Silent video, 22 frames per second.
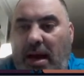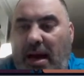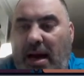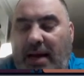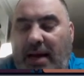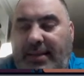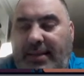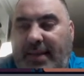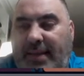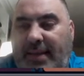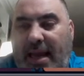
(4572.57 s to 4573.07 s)

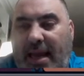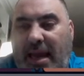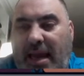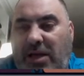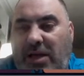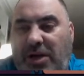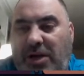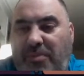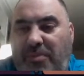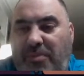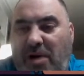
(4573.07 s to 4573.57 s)
I'd say
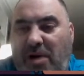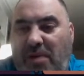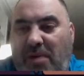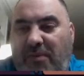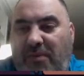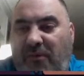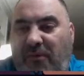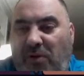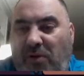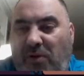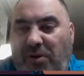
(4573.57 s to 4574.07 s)
AJ Brown
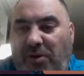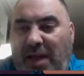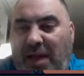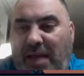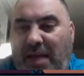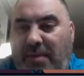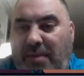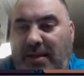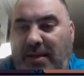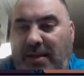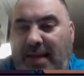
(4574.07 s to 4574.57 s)
before
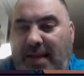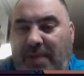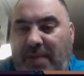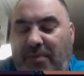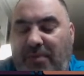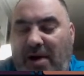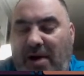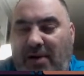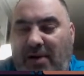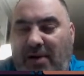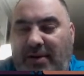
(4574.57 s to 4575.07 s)
Lamb and St.
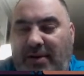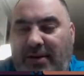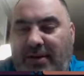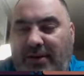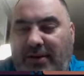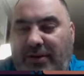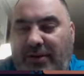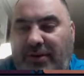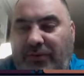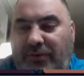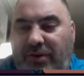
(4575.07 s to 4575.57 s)
Brown is a
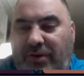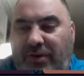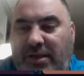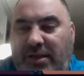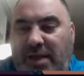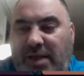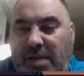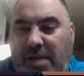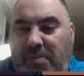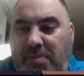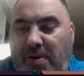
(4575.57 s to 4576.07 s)
little
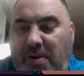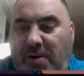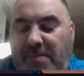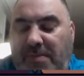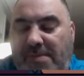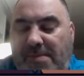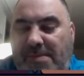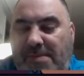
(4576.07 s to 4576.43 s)
risky, but